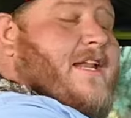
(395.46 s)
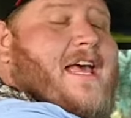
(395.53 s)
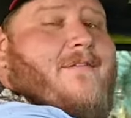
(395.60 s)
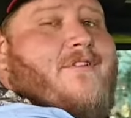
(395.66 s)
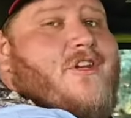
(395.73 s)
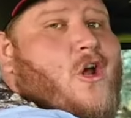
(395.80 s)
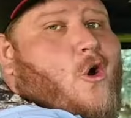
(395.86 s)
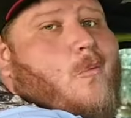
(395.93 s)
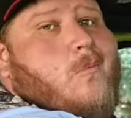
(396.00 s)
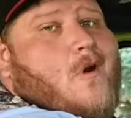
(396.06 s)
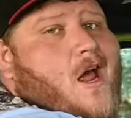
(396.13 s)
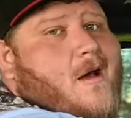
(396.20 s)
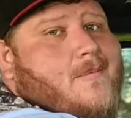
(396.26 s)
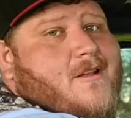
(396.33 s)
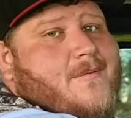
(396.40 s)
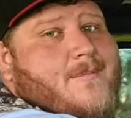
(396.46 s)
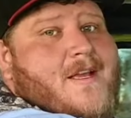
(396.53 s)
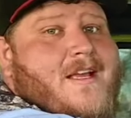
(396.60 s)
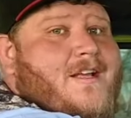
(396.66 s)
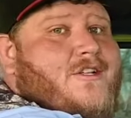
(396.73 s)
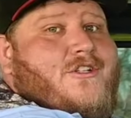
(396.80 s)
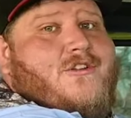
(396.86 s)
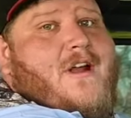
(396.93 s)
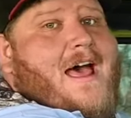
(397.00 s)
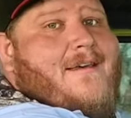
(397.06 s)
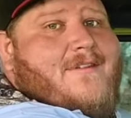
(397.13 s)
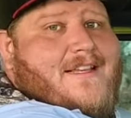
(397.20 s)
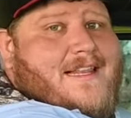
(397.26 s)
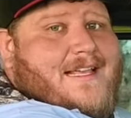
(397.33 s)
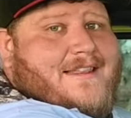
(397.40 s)
have no problem
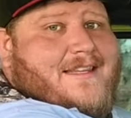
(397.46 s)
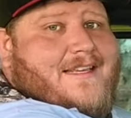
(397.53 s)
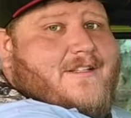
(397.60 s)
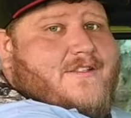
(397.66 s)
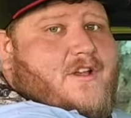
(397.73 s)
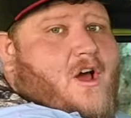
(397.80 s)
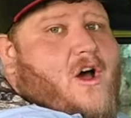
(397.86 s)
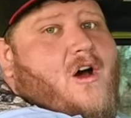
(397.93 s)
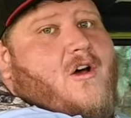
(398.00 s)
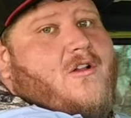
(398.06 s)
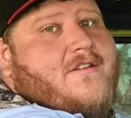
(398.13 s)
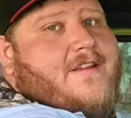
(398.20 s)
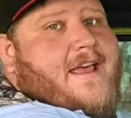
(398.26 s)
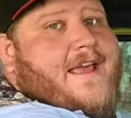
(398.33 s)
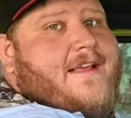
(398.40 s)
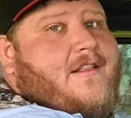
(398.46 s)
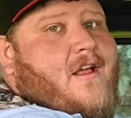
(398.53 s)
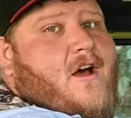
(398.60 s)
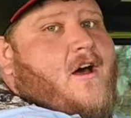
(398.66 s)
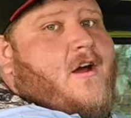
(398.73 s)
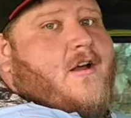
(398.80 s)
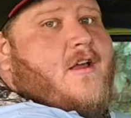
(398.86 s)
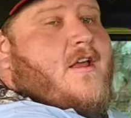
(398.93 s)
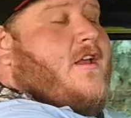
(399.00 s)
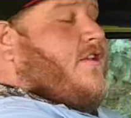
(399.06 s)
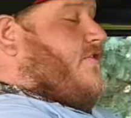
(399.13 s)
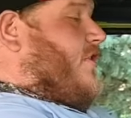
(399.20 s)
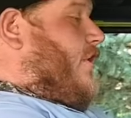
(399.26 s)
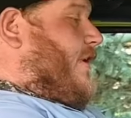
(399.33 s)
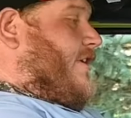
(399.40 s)
driving like this all day long.
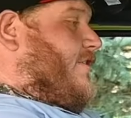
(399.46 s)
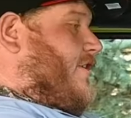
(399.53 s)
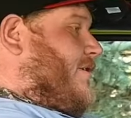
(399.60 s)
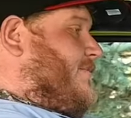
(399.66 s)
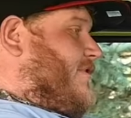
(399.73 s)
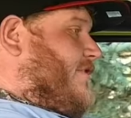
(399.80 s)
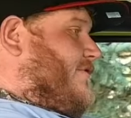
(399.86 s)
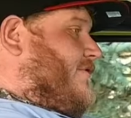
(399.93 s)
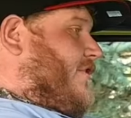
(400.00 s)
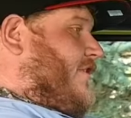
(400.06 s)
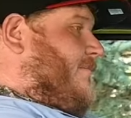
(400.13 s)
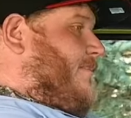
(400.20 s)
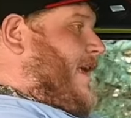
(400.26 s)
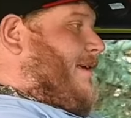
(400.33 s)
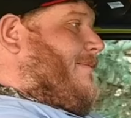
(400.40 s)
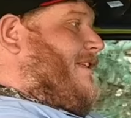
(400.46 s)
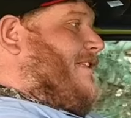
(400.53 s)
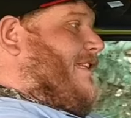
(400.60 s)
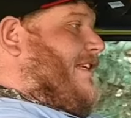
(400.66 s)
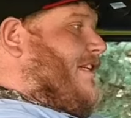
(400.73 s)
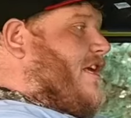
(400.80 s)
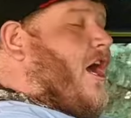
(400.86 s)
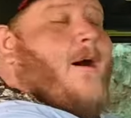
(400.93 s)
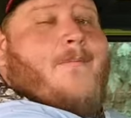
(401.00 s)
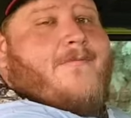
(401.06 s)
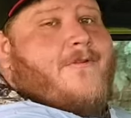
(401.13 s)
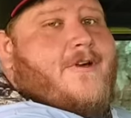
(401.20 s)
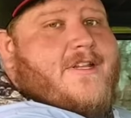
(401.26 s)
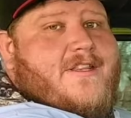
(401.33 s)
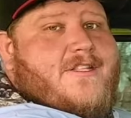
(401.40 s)
So in terms of sort of baby seat
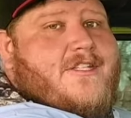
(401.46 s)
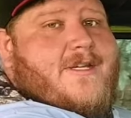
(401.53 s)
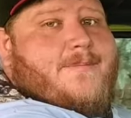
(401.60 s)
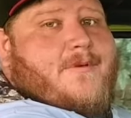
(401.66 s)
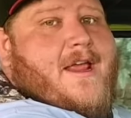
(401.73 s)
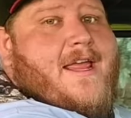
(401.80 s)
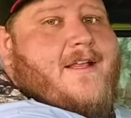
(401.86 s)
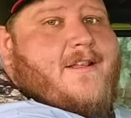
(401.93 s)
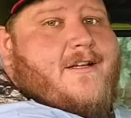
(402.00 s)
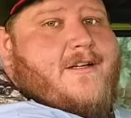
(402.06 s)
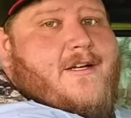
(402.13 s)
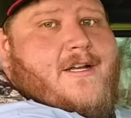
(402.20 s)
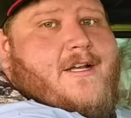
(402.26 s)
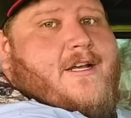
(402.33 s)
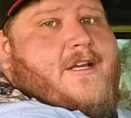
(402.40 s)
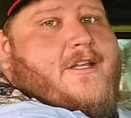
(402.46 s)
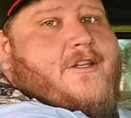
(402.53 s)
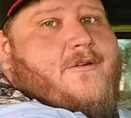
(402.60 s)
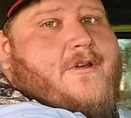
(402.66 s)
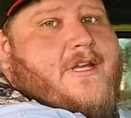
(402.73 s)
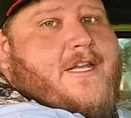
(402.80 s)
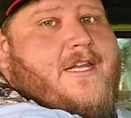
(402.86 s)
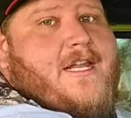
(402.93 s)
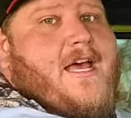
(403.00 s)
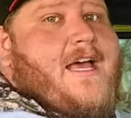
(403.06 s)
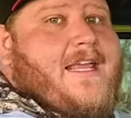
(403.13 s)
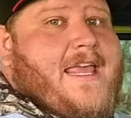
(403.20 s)
comfort in the Jeep Wrangler, you can uh,